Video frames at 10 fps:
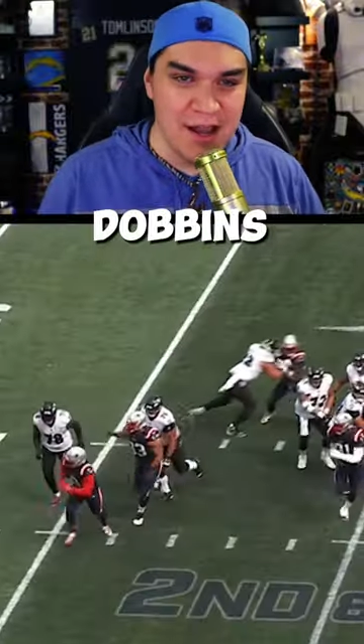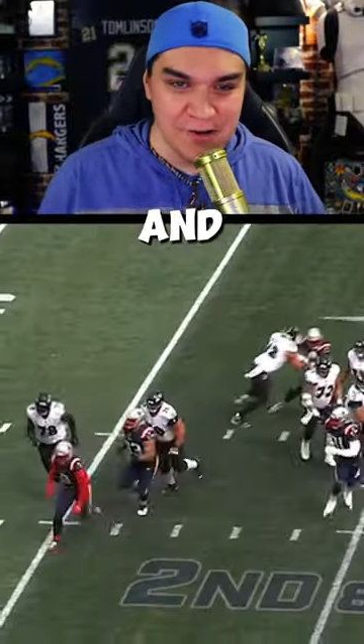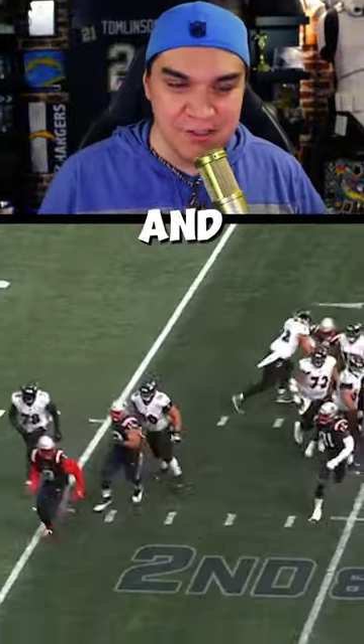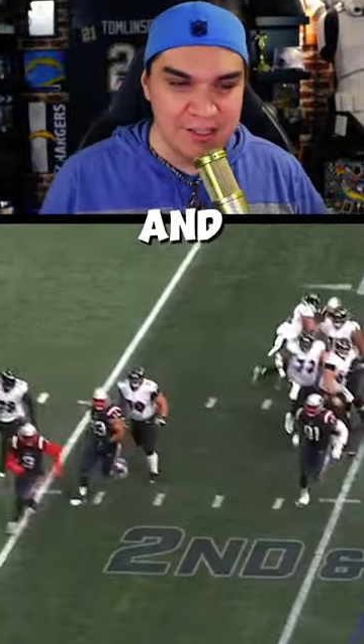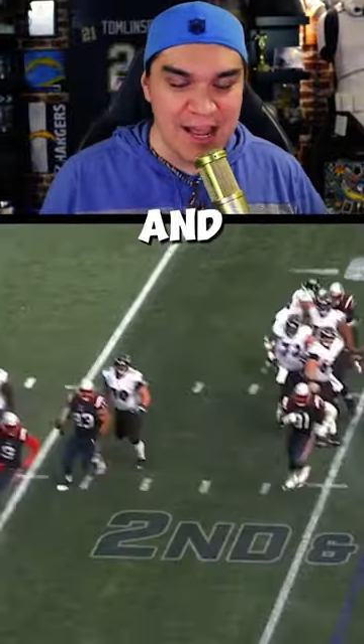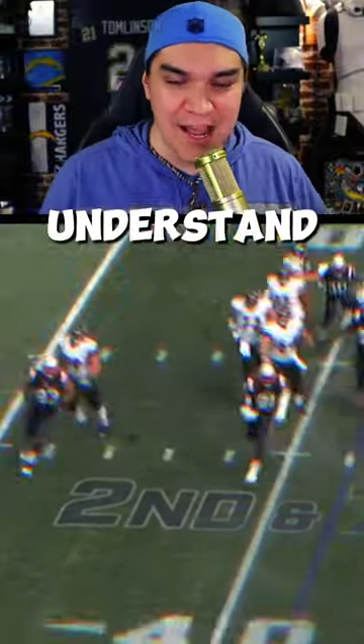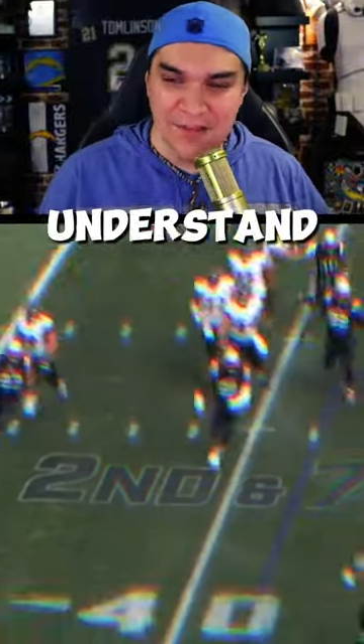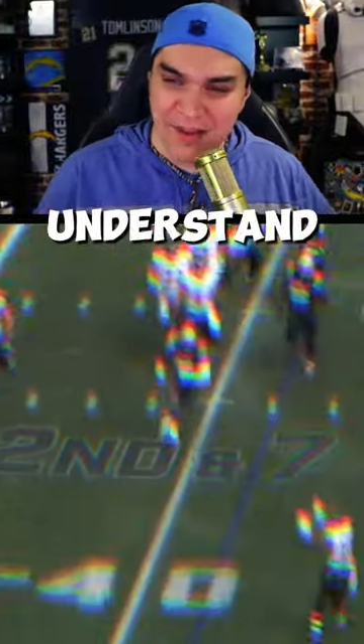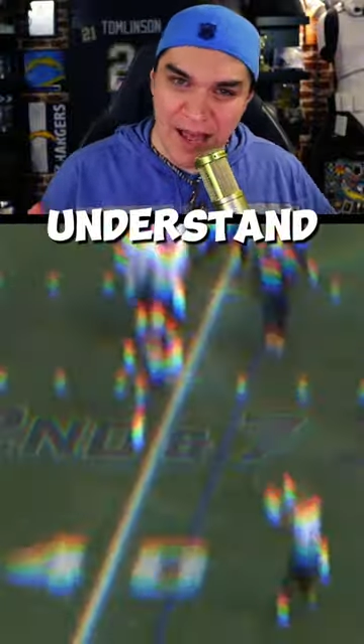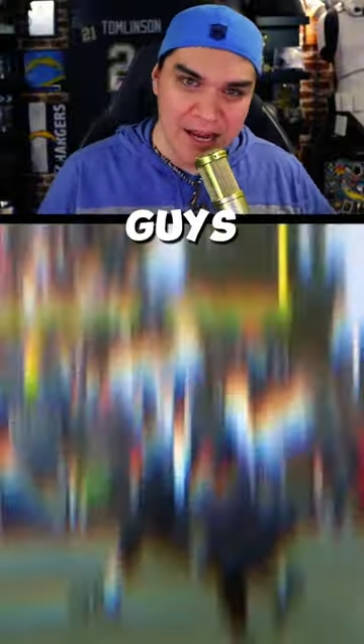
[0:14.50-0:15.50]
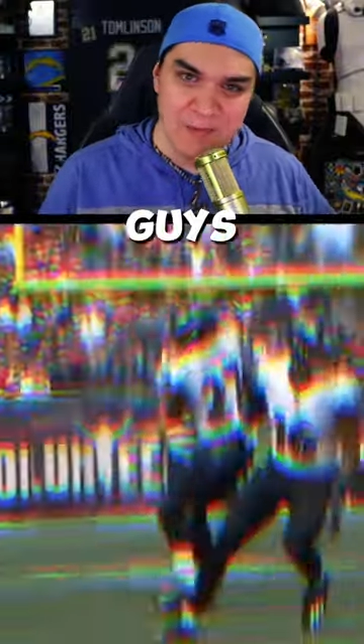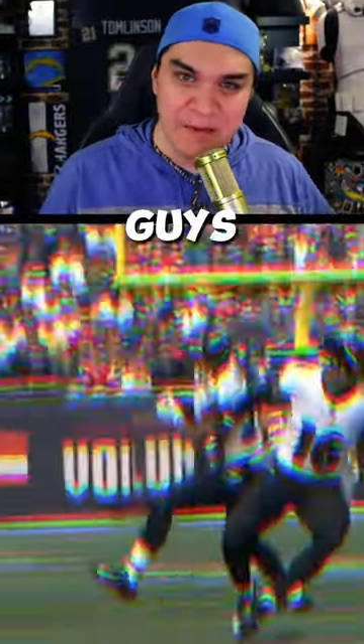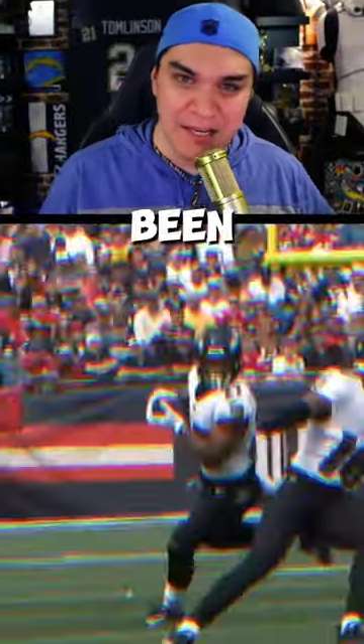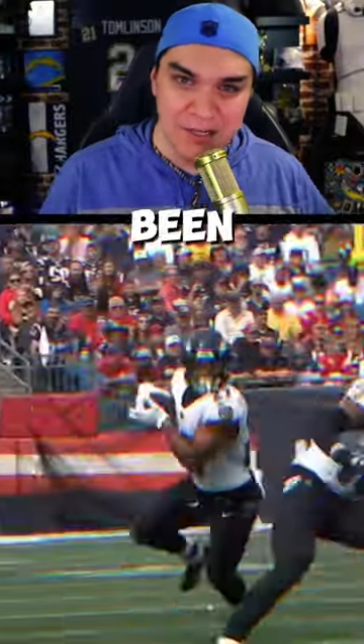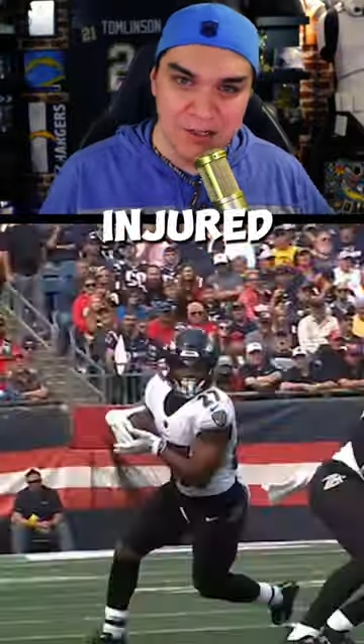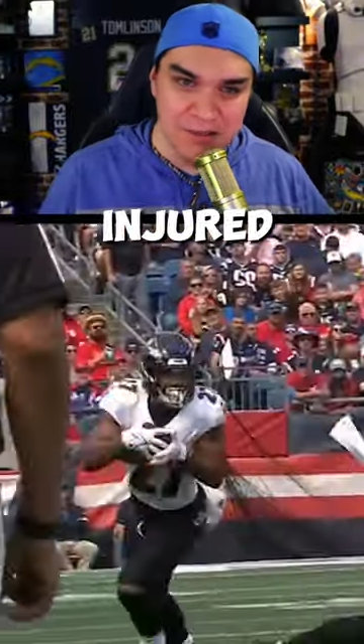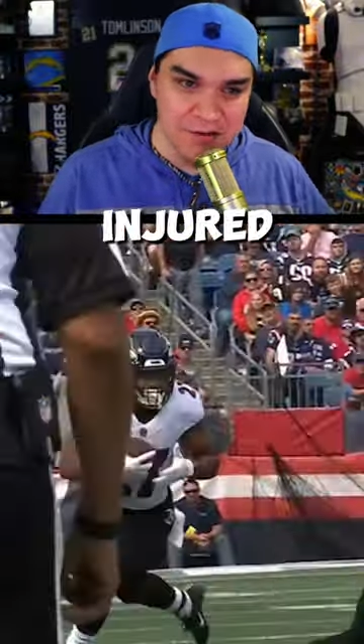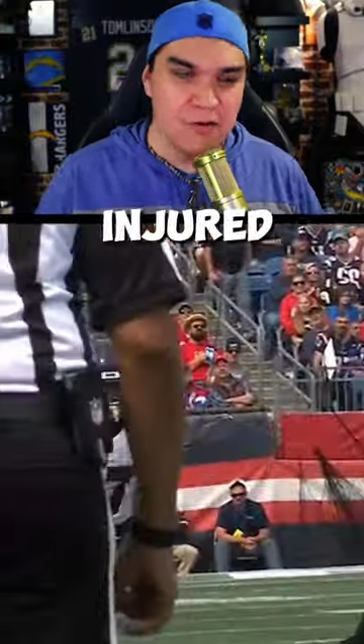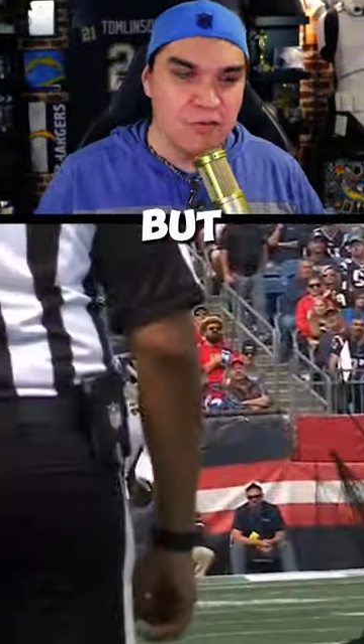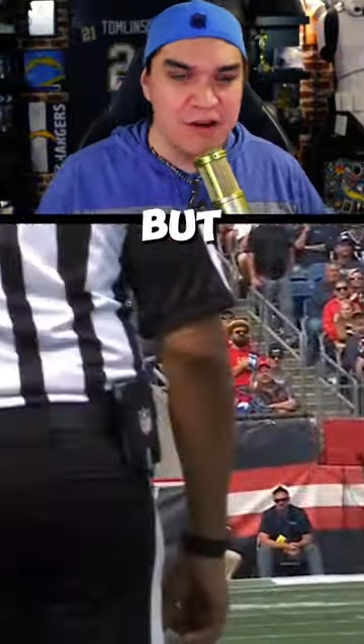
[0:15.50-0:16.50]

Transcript: I understand the guy's been injured, but